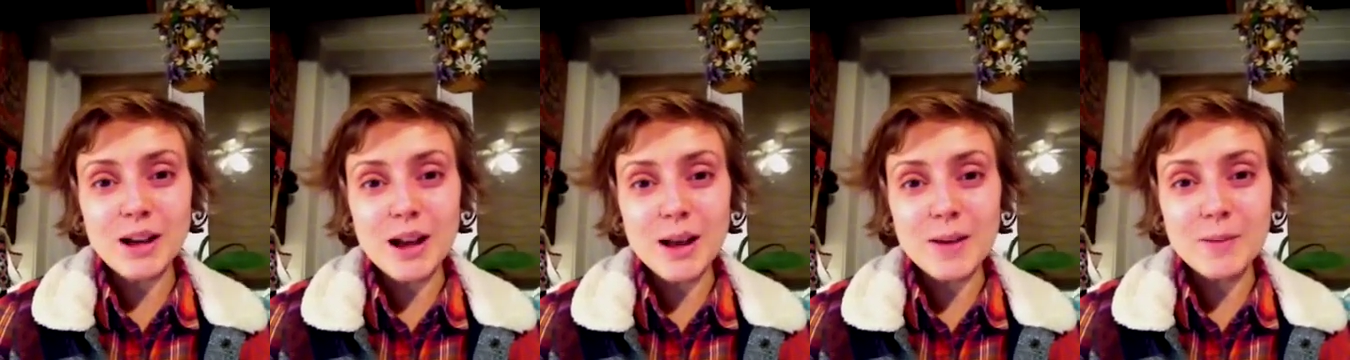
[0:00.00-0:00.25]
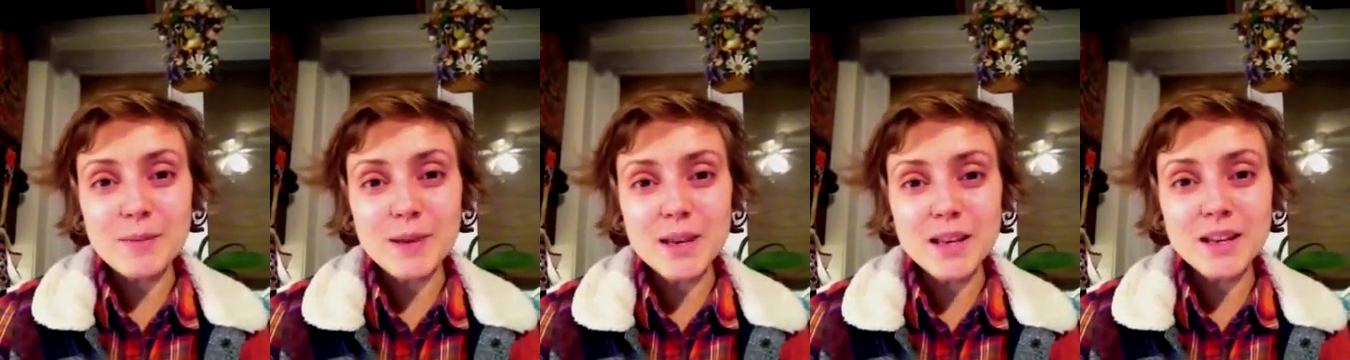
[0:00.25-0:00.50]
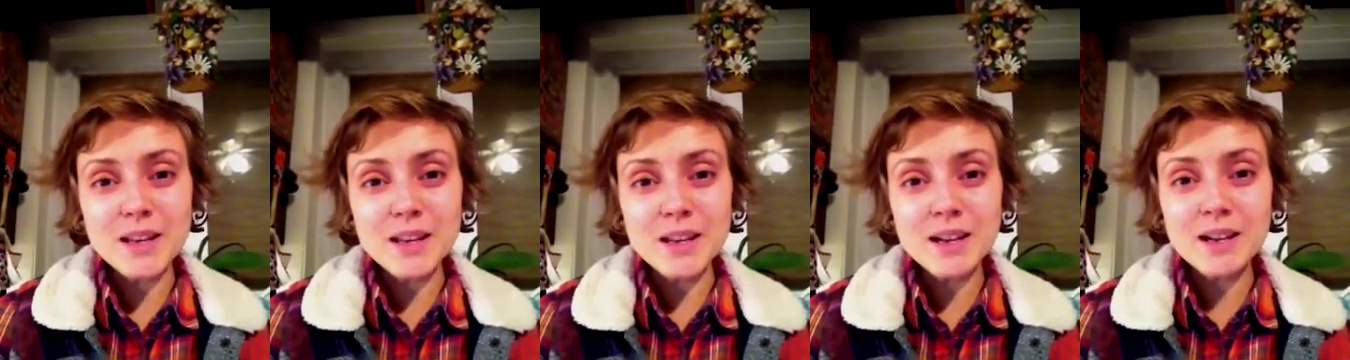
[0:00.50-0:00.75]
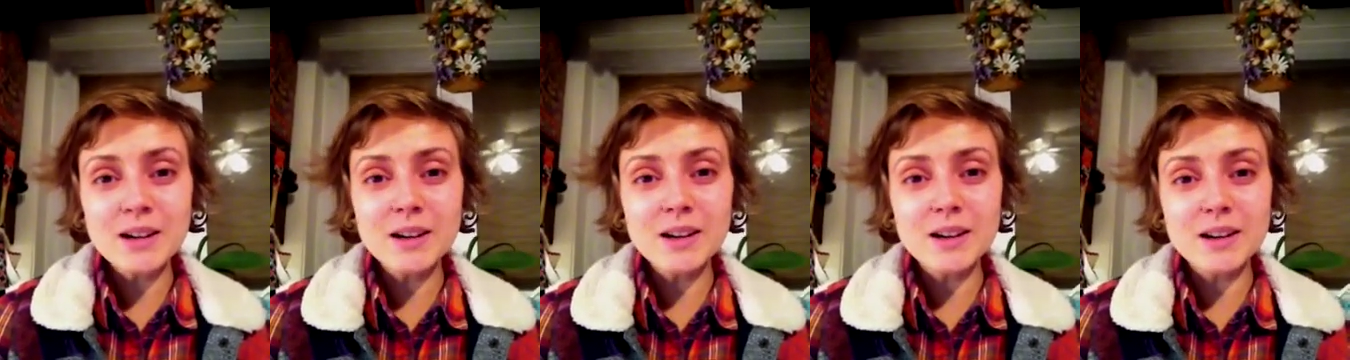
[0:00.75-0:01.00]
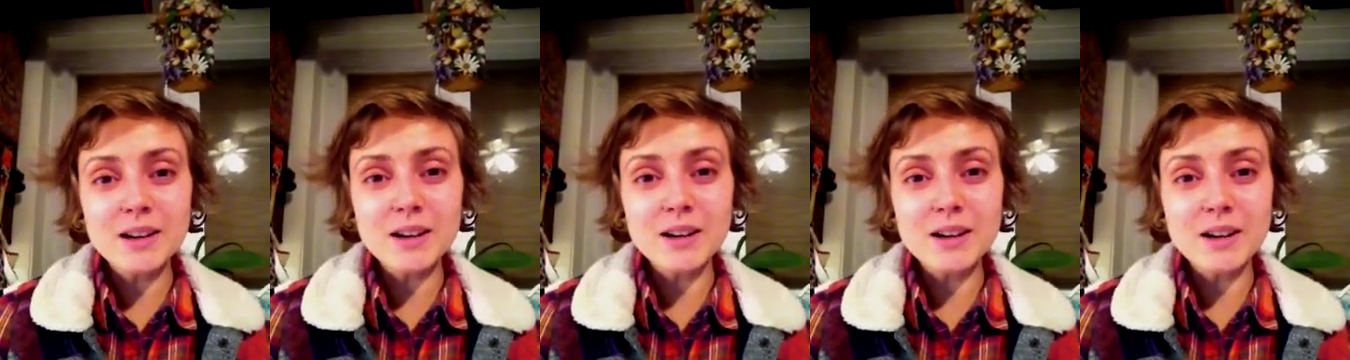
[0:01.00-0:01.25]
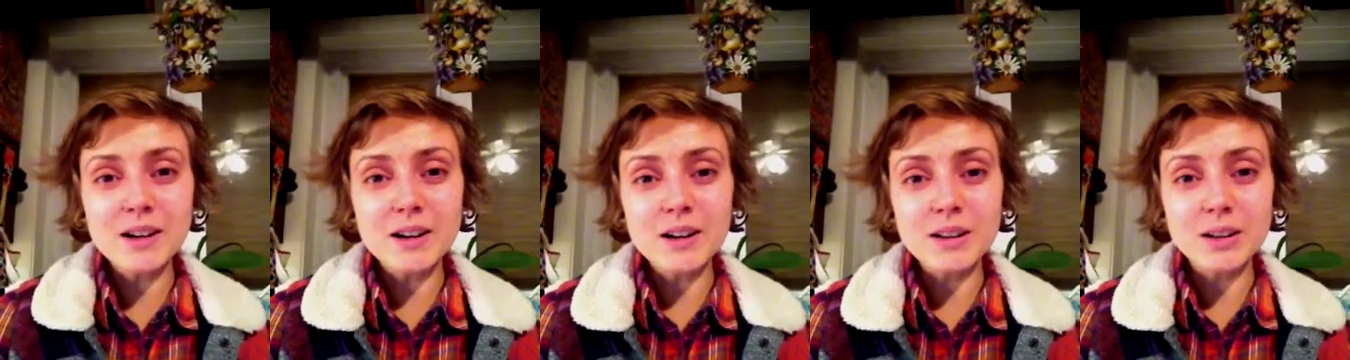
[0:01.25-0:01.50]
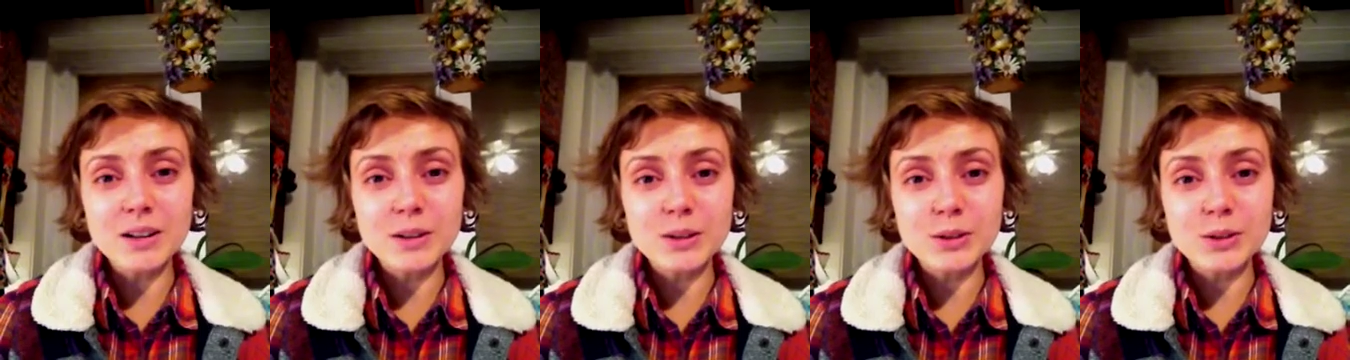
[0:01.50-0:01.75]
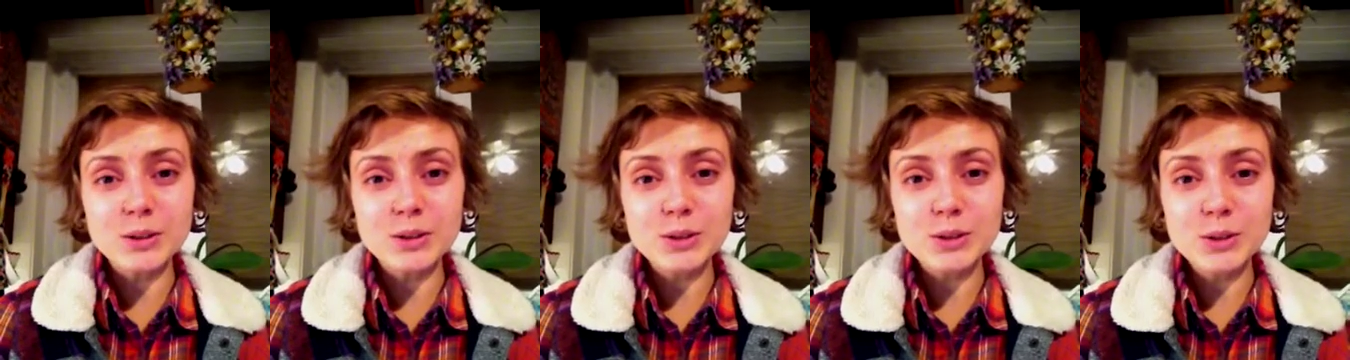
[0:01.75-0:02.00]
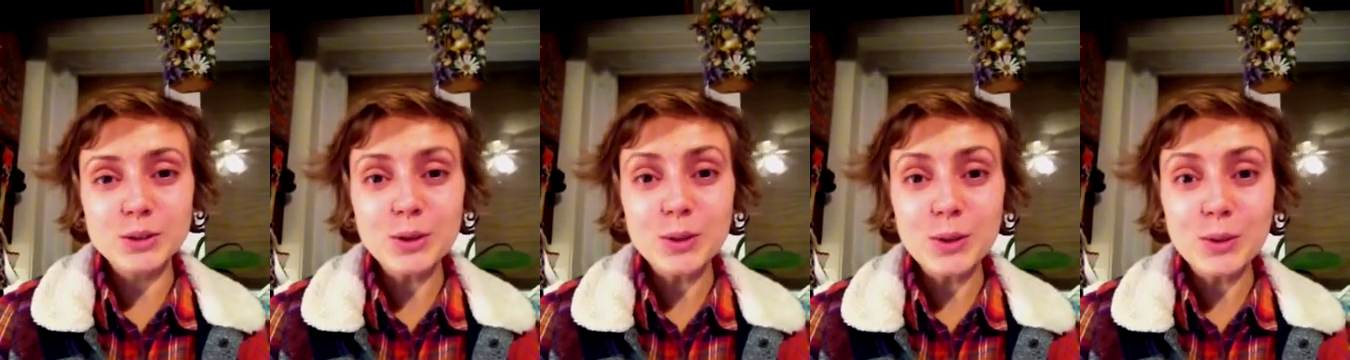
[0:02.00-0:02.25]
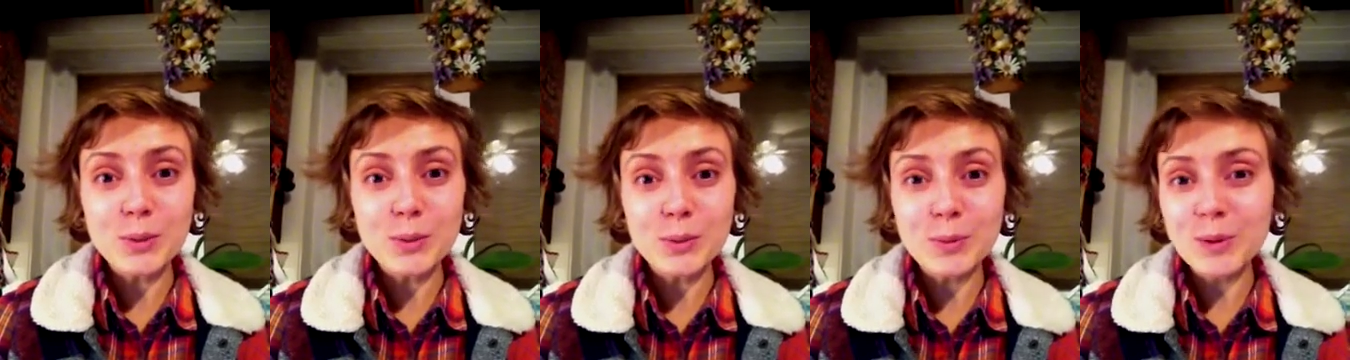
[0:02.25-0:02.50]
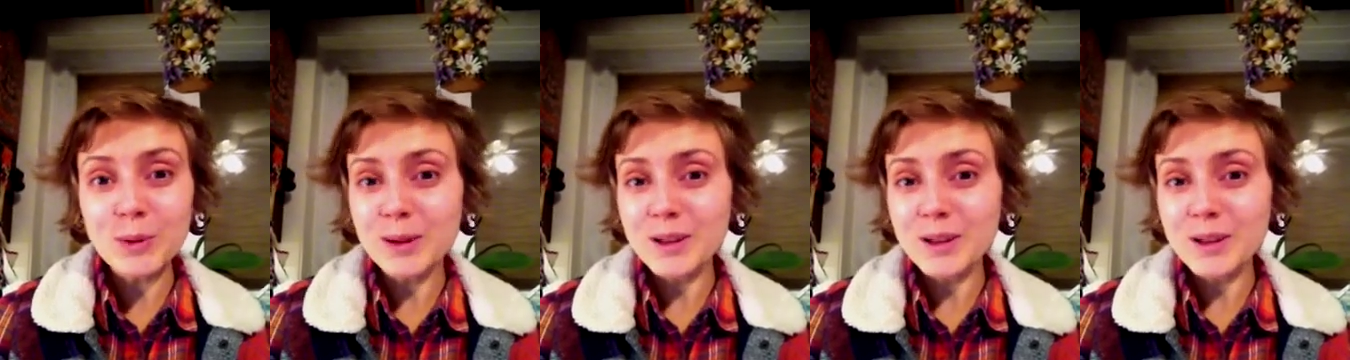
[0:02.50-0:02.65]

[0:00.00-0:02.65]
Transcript: I'm making her a little soup.